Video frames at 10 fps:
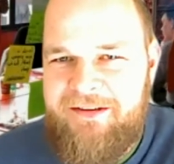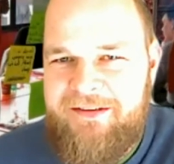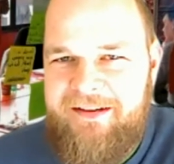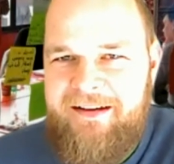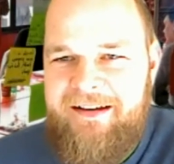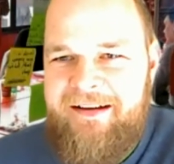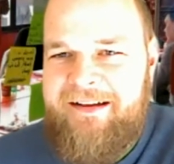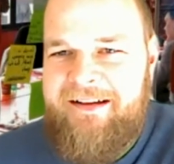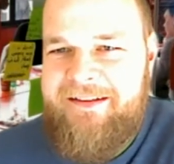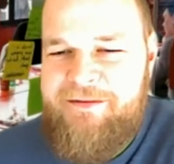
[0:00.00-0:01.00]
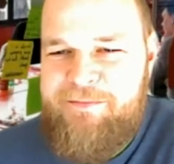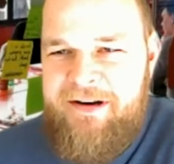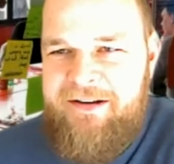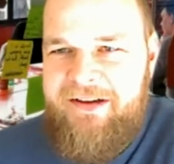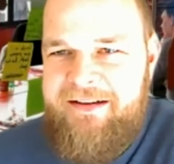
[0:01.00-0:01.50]
Because that's the
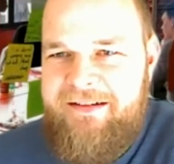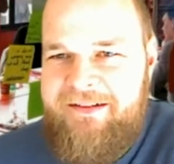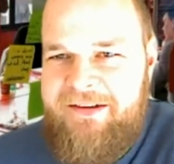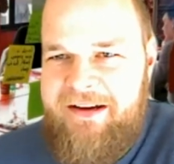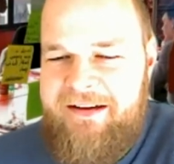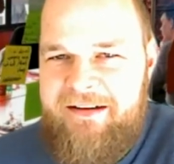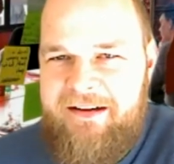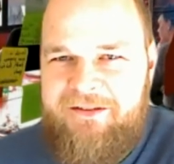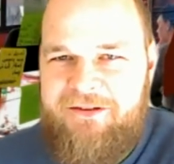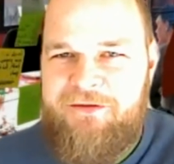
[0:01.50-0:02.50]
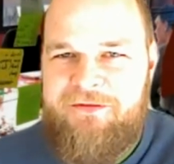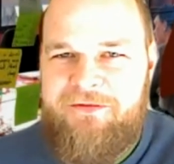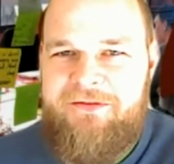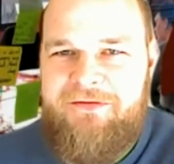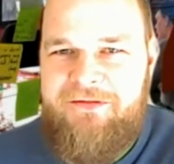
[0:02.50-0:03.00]
project, Shane, that you've
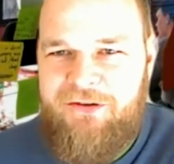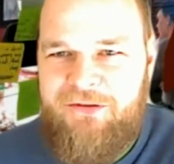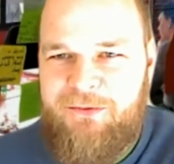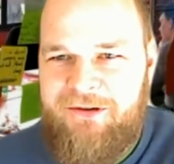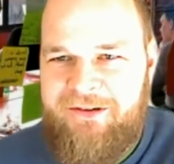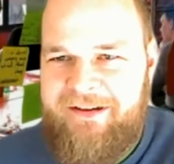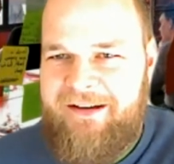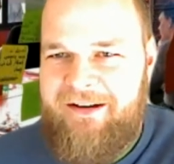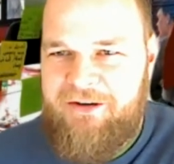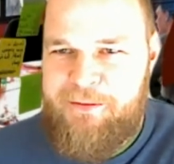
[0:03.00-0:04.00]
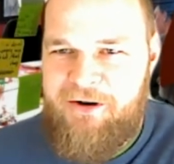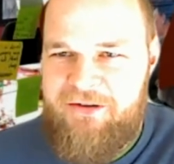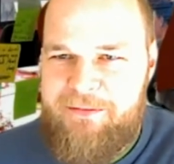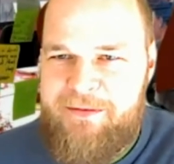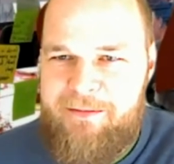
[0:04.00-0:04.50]
just won the
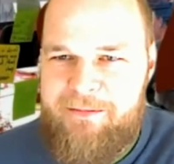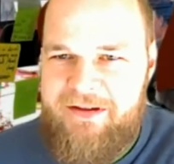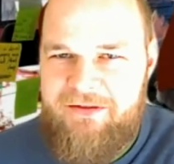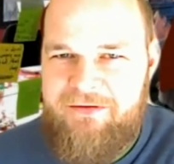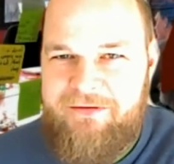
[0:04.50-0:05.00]
entrepreneurship competition